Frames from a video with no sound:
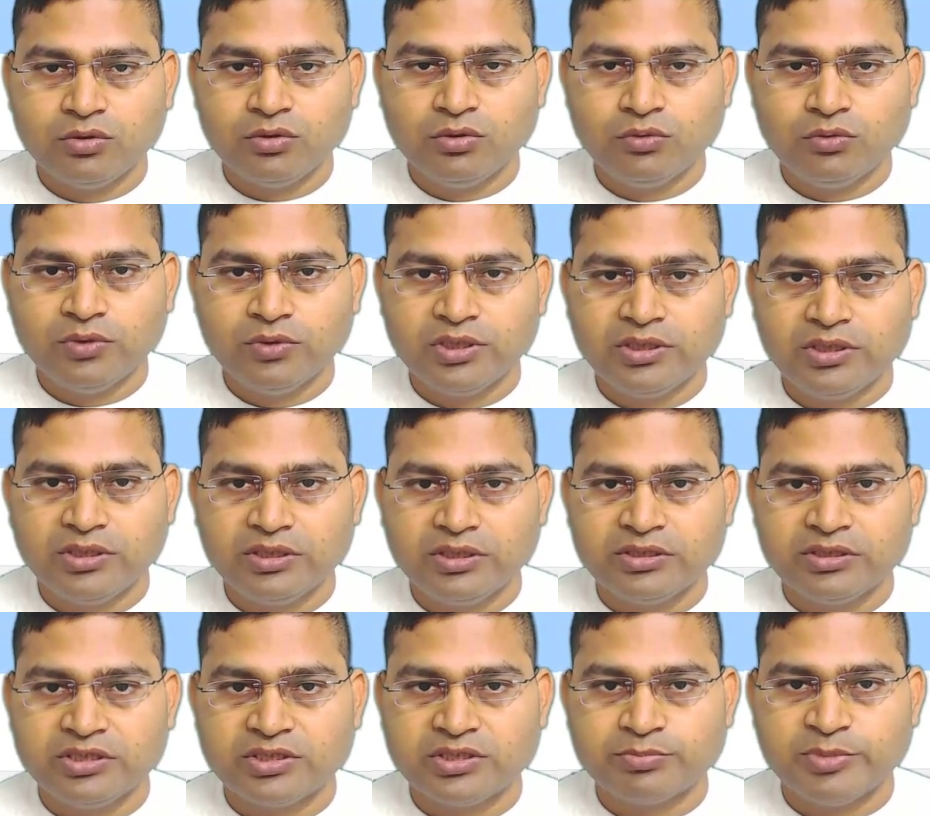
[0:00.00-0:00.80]

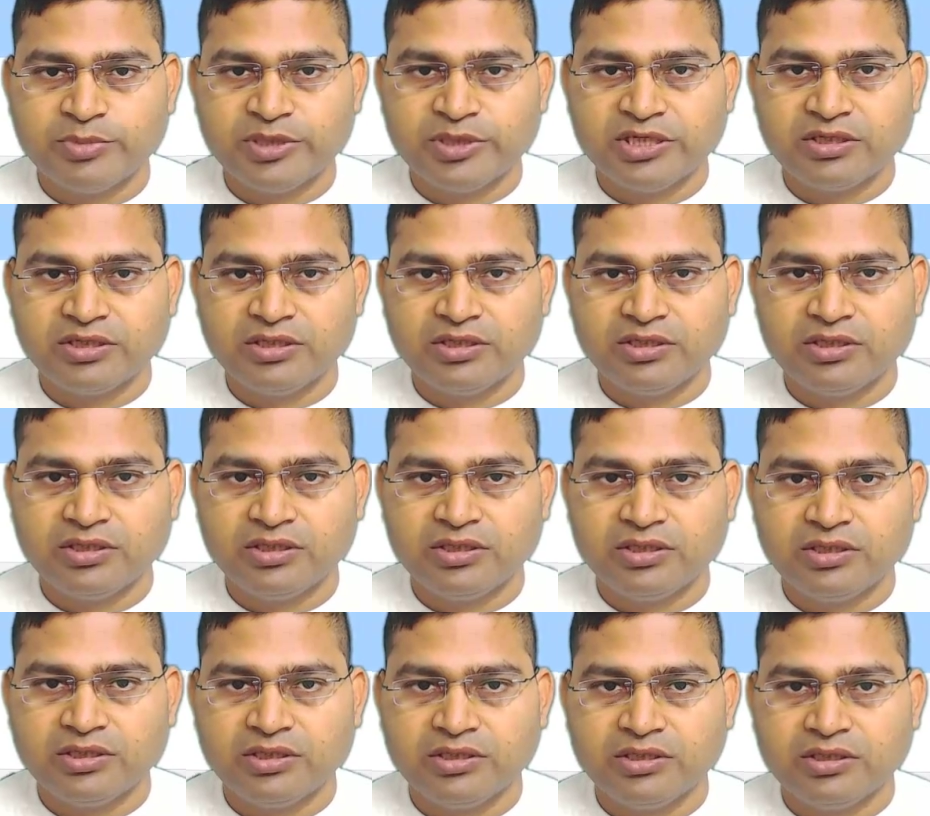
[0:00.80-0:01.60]
over this
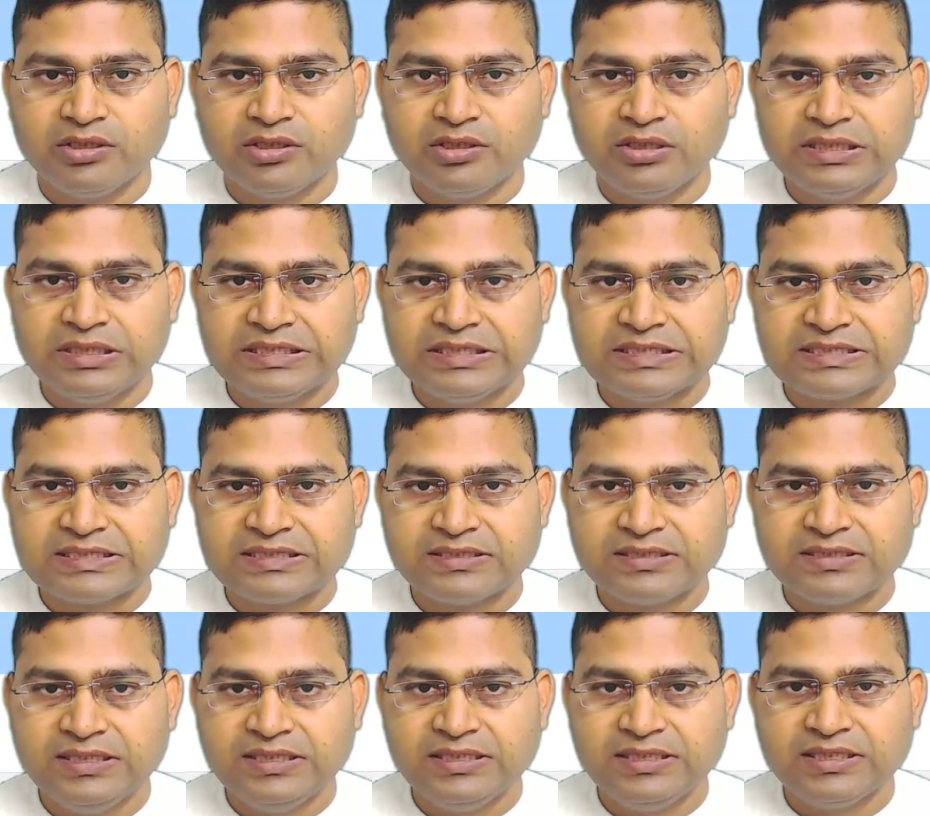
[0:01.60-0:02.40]
particular list
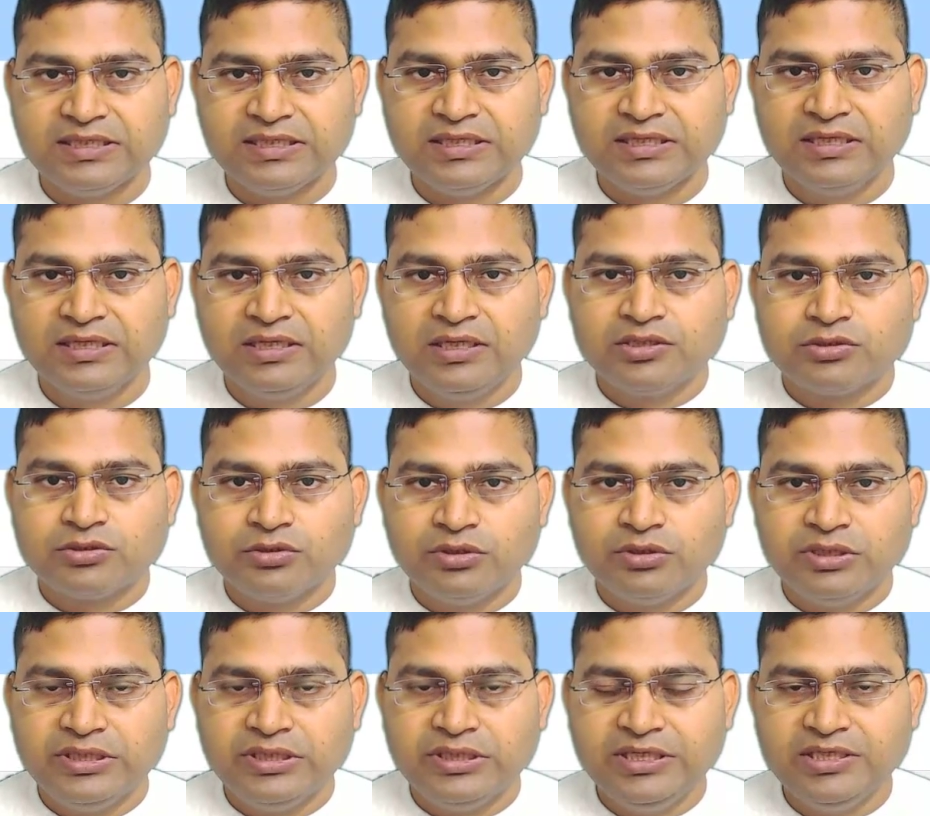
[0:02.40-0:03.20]
city,
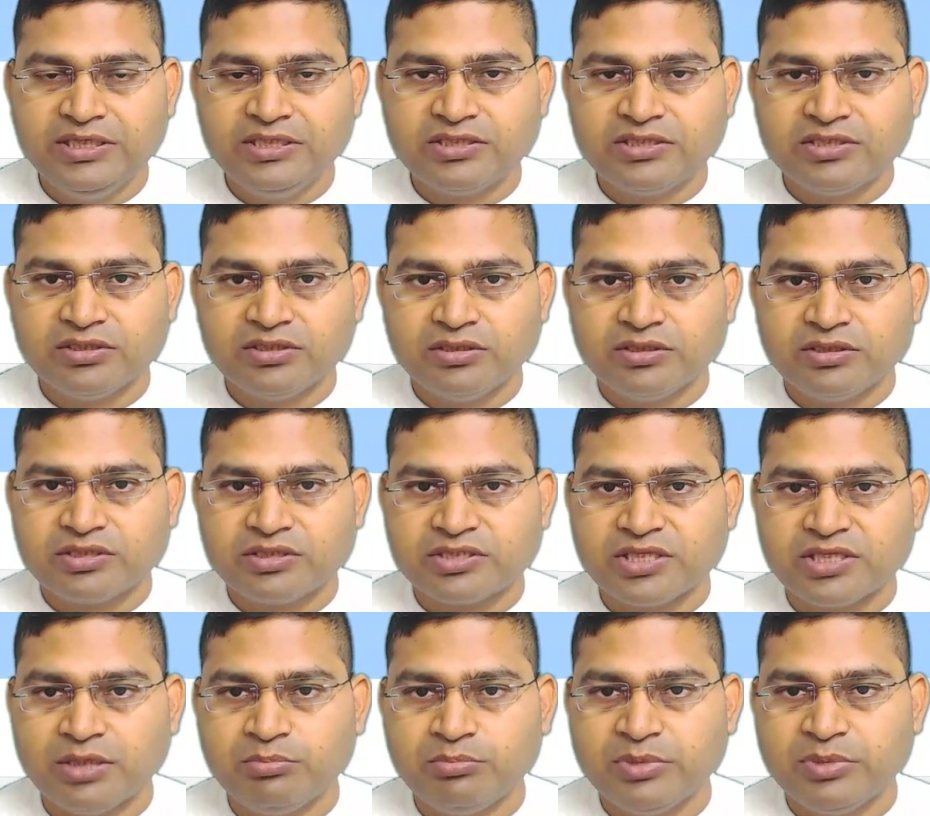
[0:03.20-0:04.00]
so each
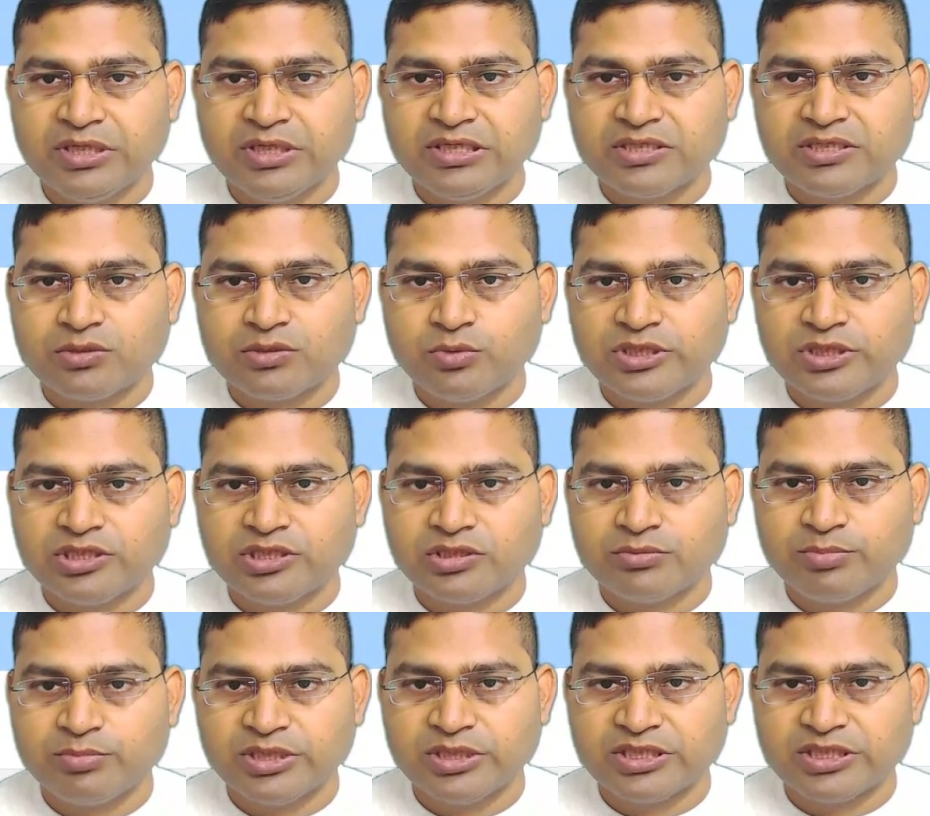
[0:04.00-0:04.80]
sub list, which
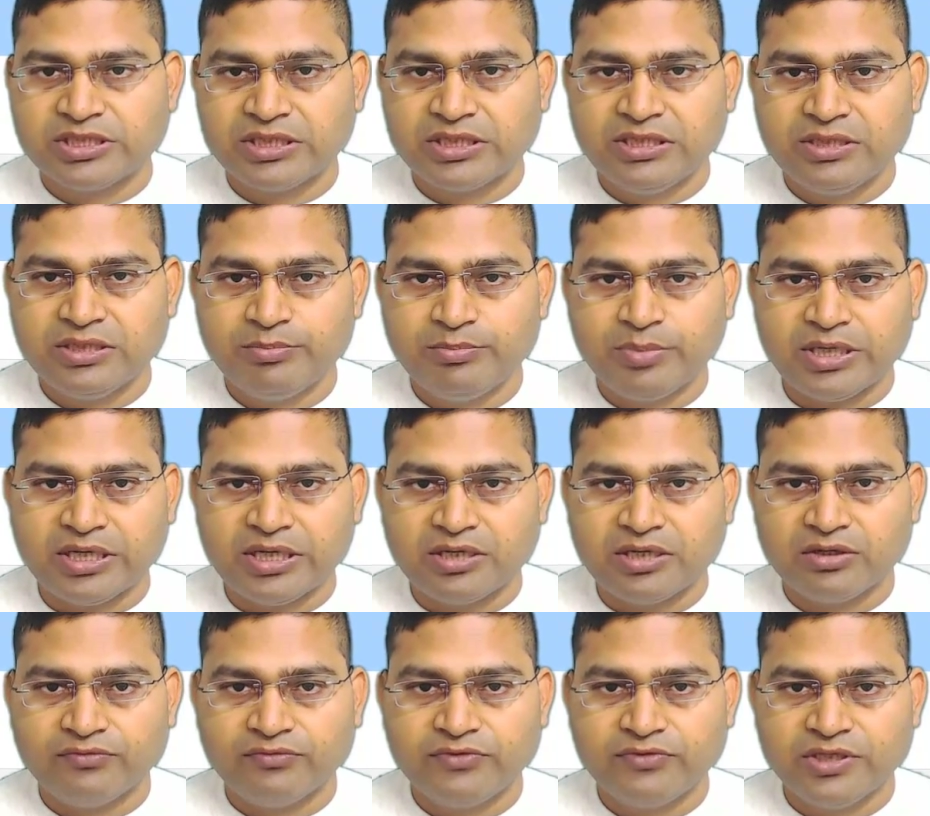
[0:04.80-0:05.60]
is basically
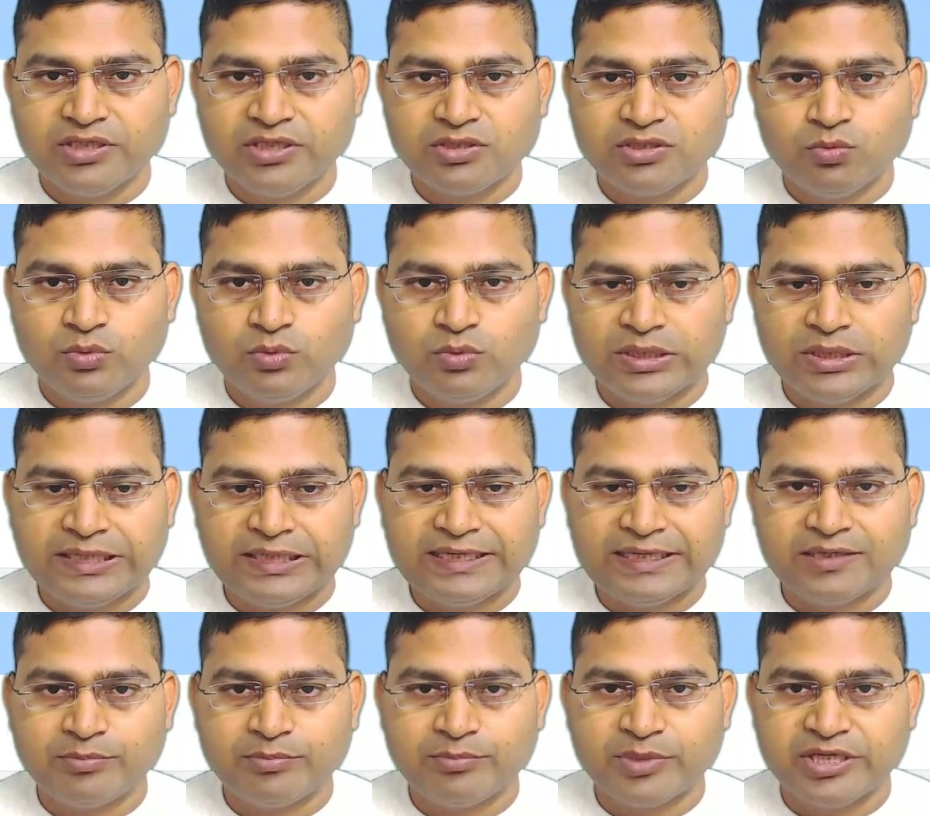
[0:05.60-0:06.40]
part of this, will
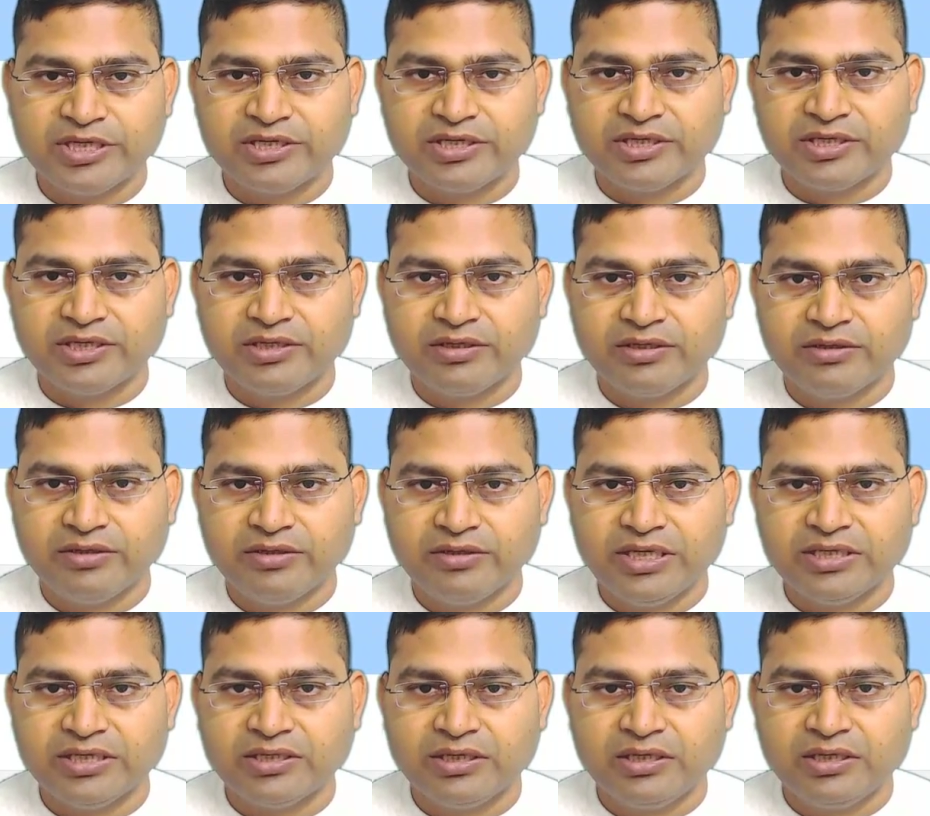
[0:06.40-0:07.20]
get printed,
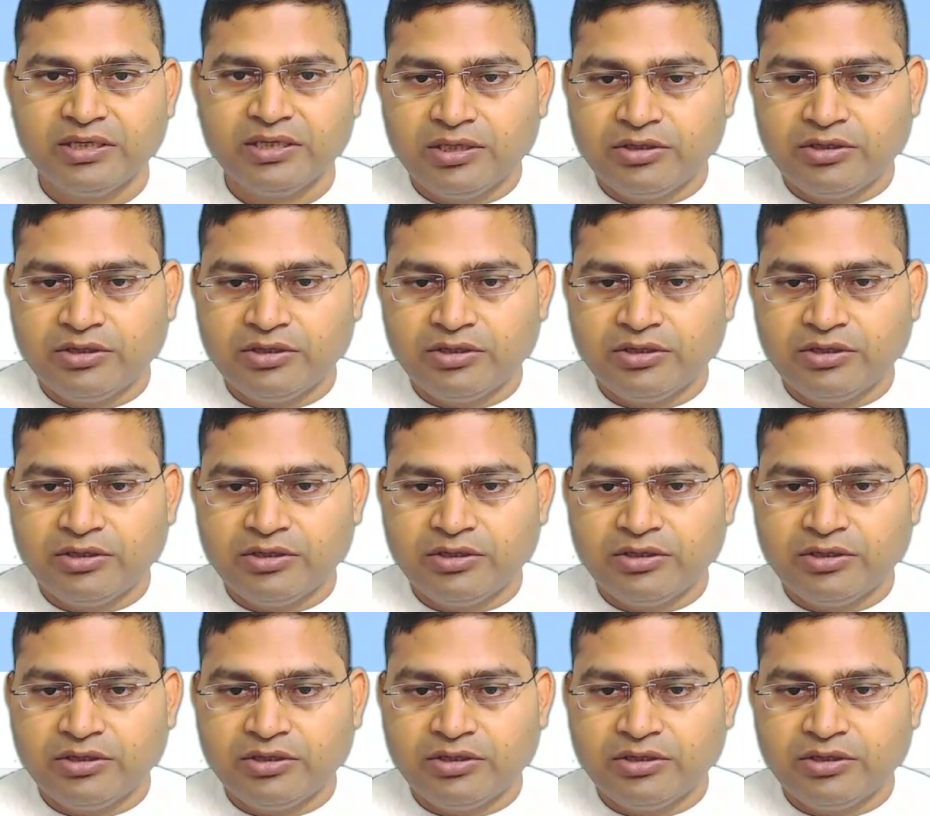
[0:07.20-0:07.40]
right?